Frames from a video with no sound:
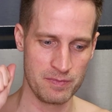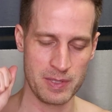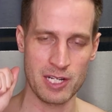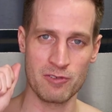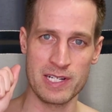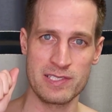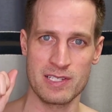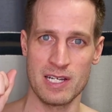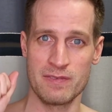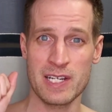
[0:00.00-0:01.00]
bigger
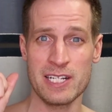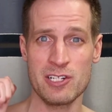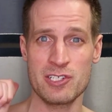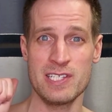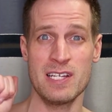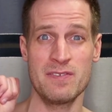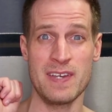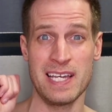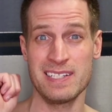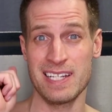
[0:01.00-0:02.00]
risk of cutting
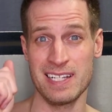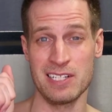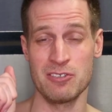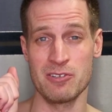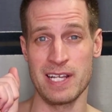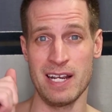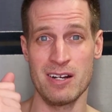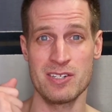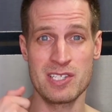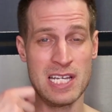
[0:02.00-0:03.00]
yourself and getting ingrown
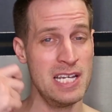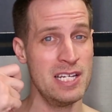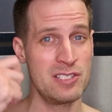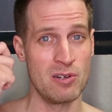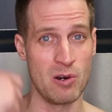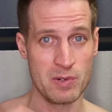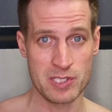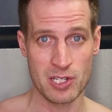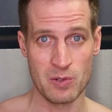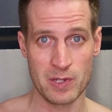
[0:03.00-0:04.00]
hairs. So
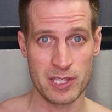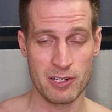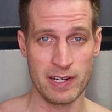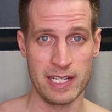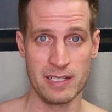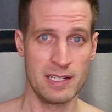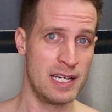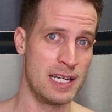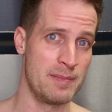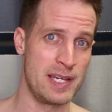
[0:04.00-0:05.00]
always go with the grain
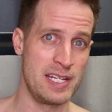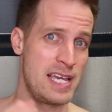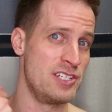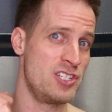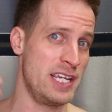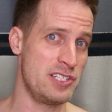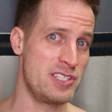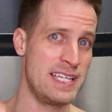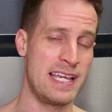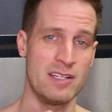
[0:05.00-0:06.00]
and
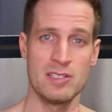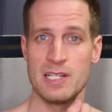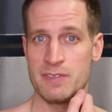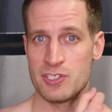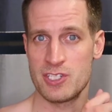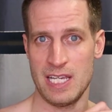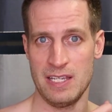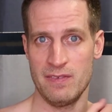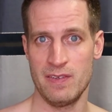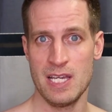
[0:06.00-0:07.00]
change the angle of your
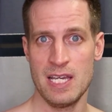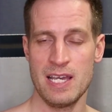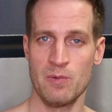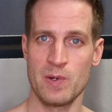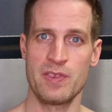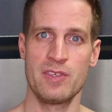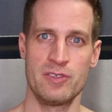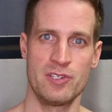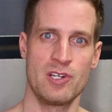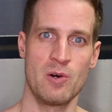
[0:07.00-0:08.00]
shave
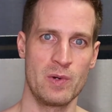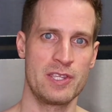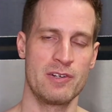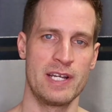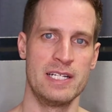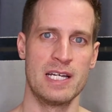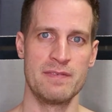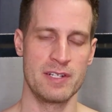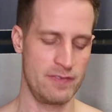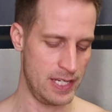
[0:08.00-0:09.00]
to go with the grain
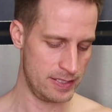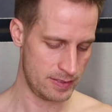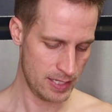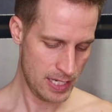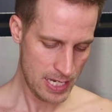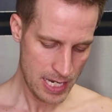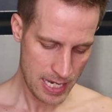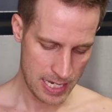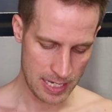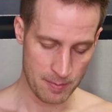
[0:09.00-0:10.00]
of your face.
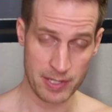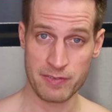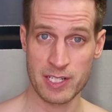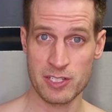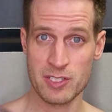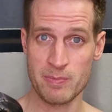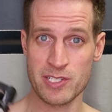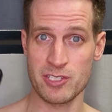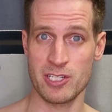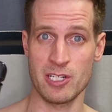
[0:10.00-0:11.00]
But if you're gonna
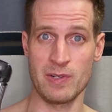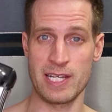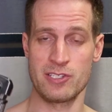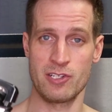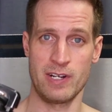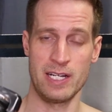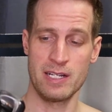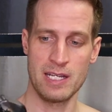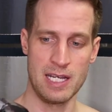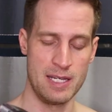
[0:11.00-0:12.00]
buzzer, go against the
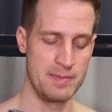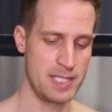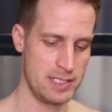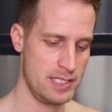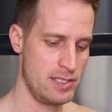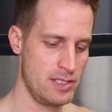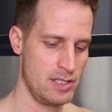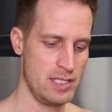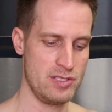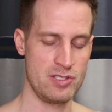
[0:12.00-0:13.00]
grain, because
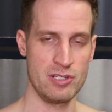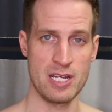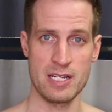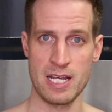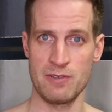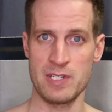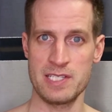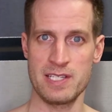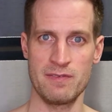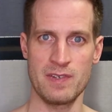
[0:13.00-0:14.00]
these you're not at
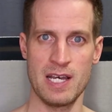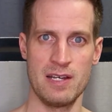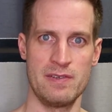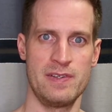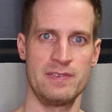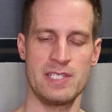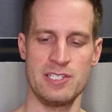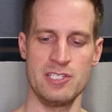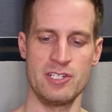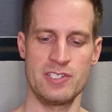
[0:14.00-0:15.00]
risk of
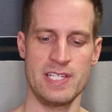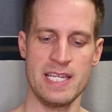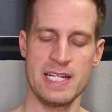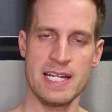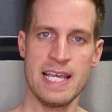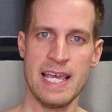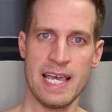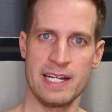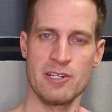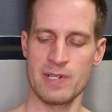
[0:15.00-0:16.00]
touching your skin,
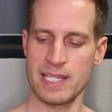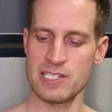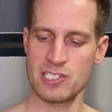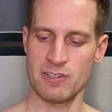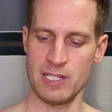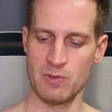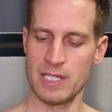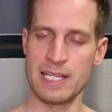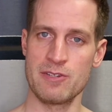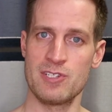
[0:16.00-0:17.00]
and going against grain
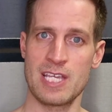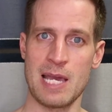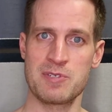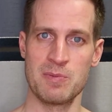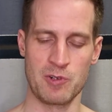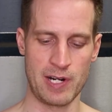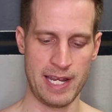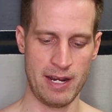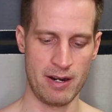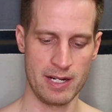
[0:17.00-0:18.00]
will allow you to capture more
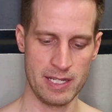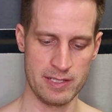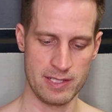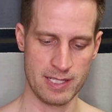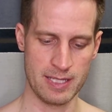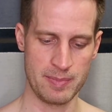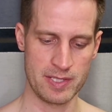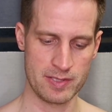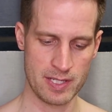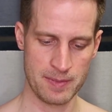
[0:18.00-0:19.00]
hair into the
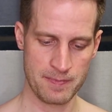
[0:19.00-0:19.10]
clippers.